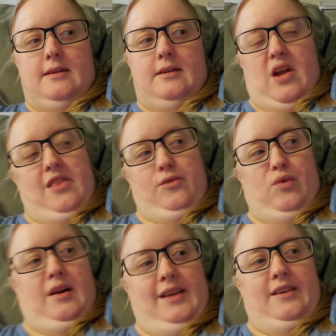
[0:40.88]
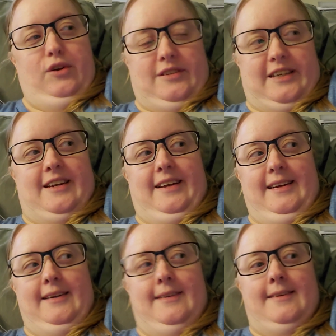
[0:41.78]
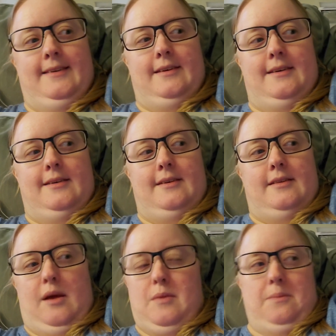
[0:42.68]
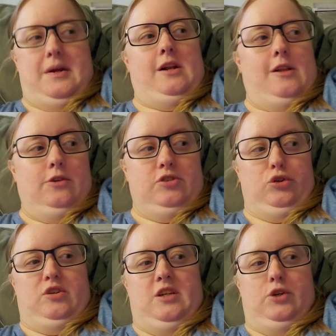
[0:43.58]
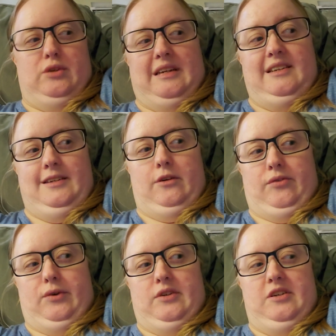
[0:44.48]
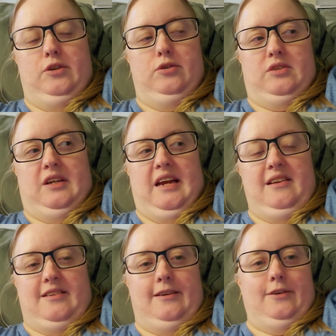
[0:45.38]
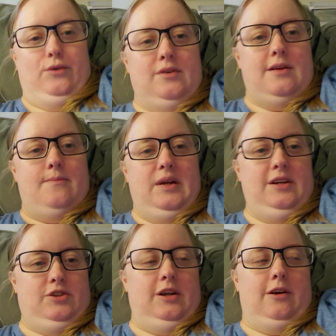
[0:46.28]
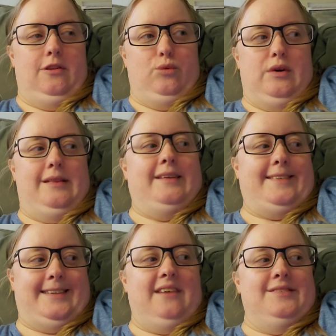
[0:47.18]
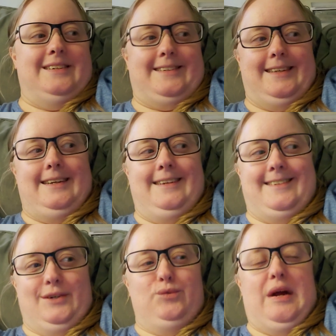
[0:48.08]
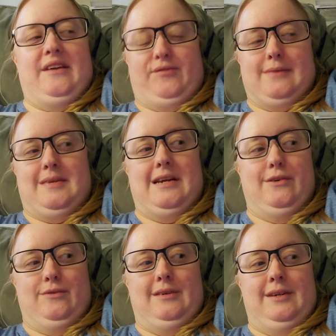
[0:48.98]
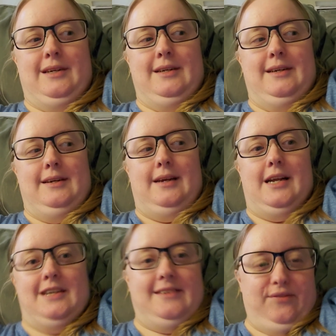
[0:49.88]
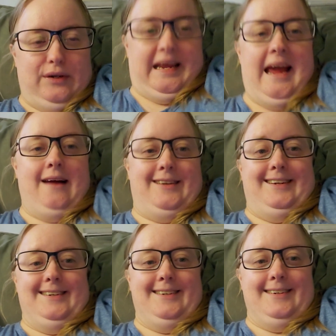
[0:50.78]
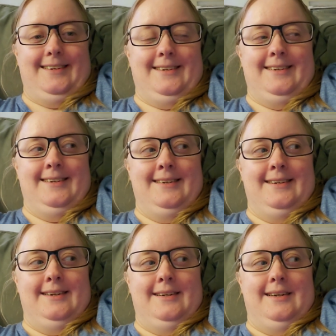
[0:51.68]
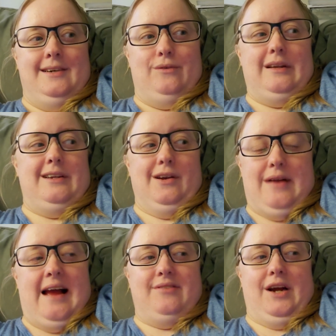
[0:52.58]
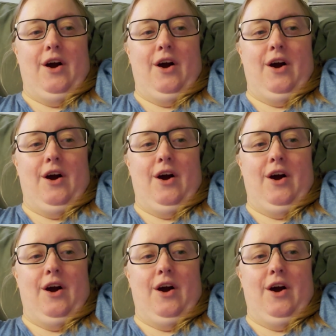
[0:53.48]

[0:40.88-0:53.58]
Not the one in your city. That might be closer to you and easier for you to get to, but you should go to the one that's 7 cities away from you. In a different county. When you don't have a